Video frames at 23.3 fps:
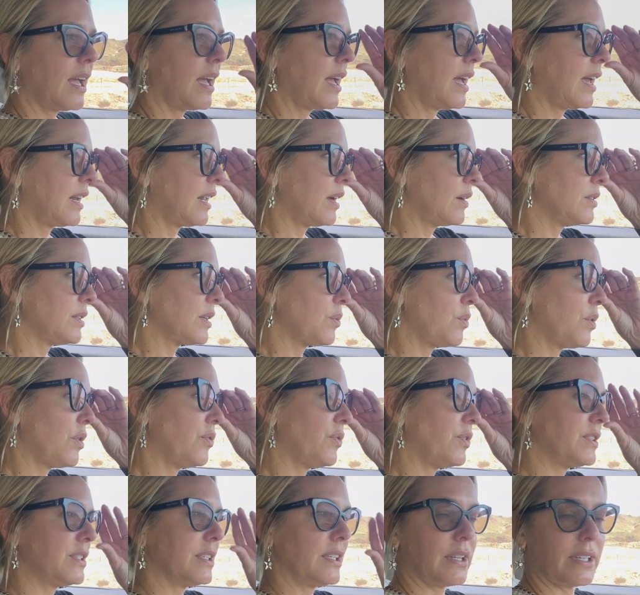And I was like, what
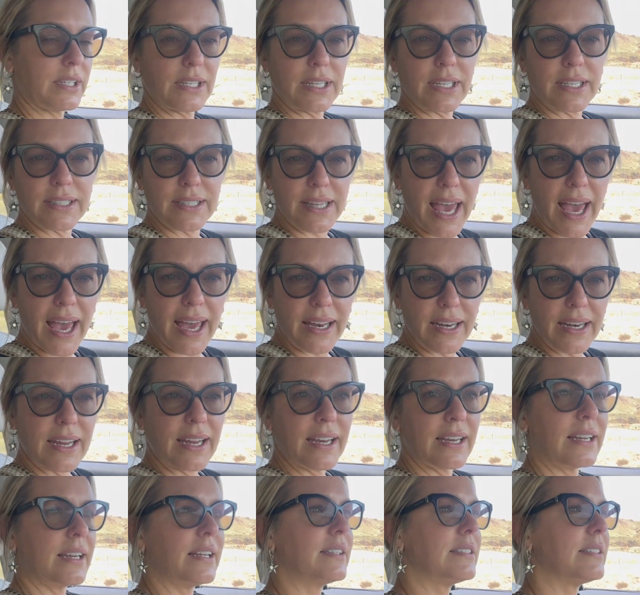facility is that?
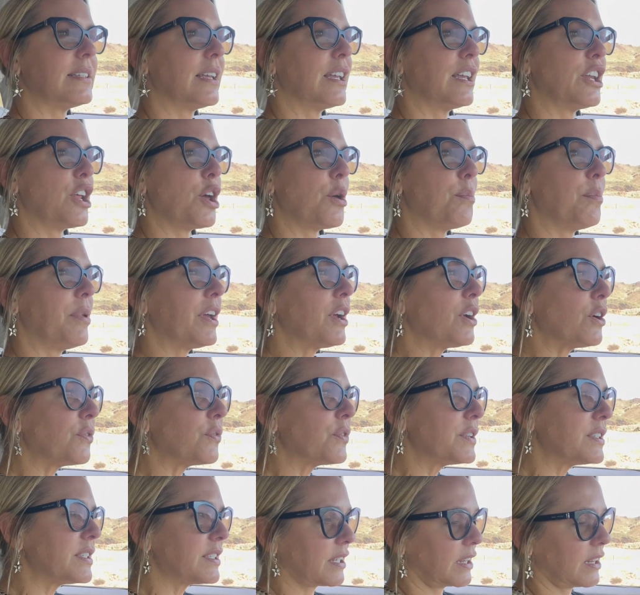And he said, a bigger
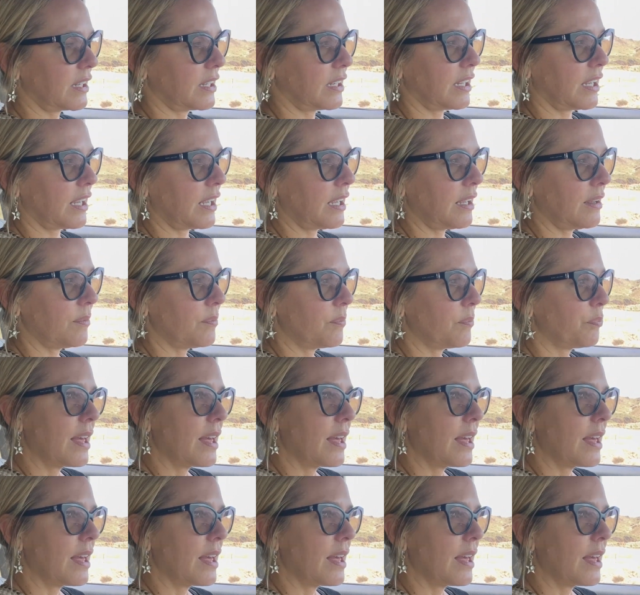facility